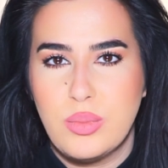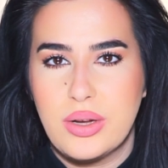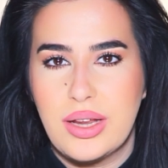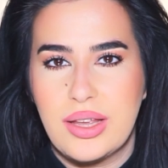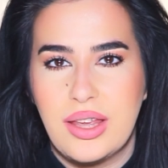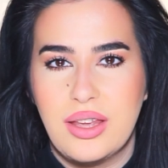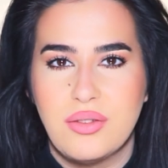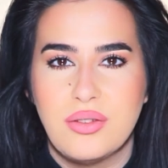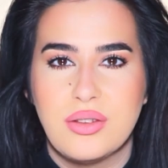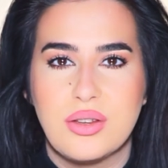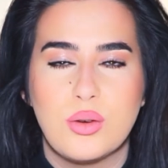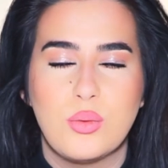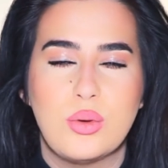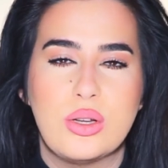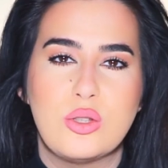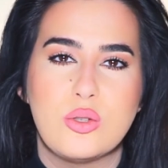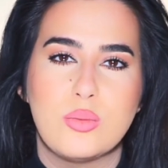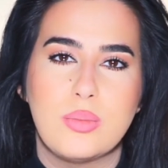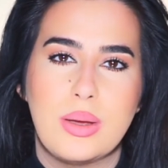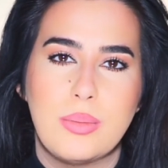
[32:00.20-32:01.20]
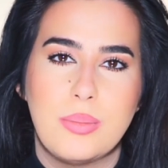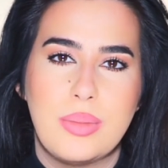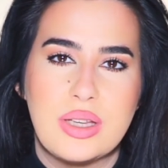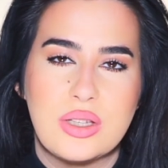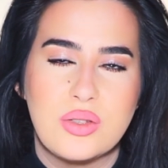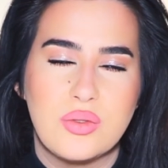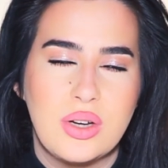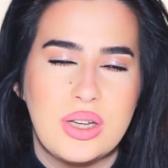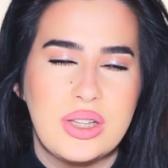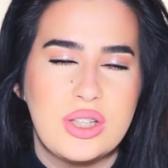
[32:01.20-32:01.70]
but I gave it away to my
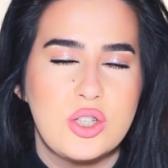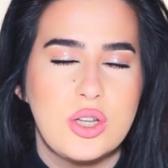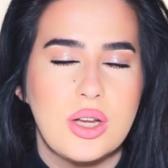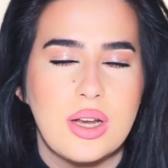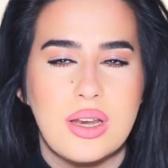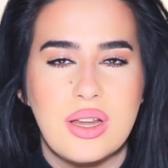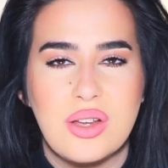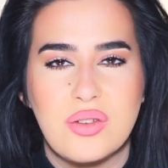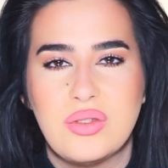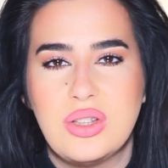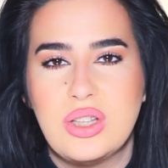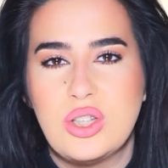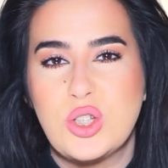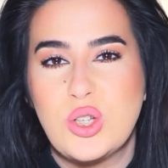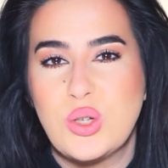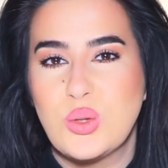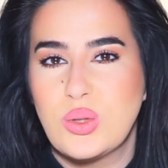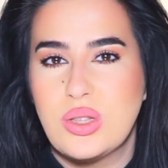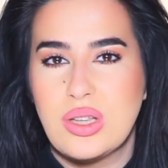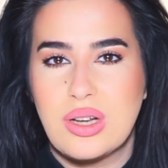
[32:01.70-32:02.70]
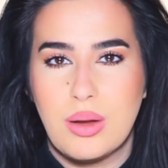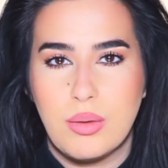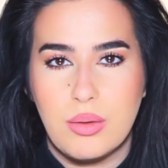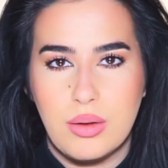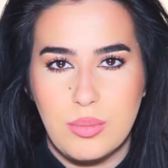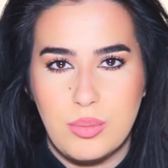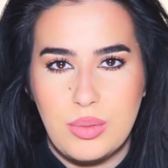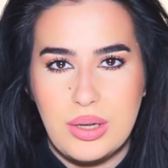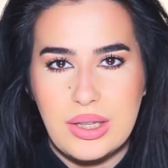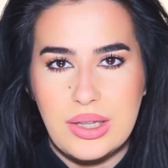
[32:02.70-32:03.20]
best friend. She loved it. She used it up
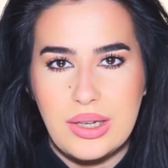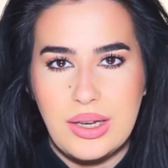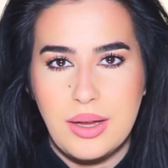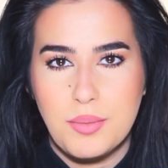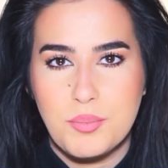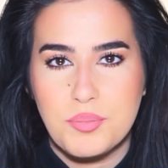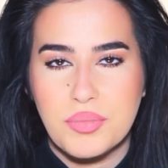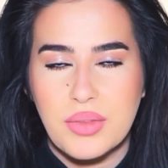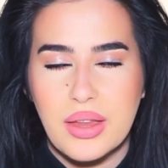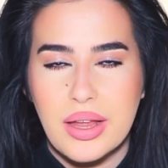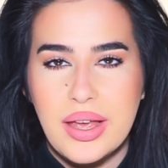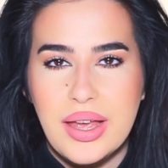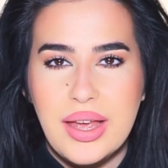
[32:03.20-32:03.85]
completely.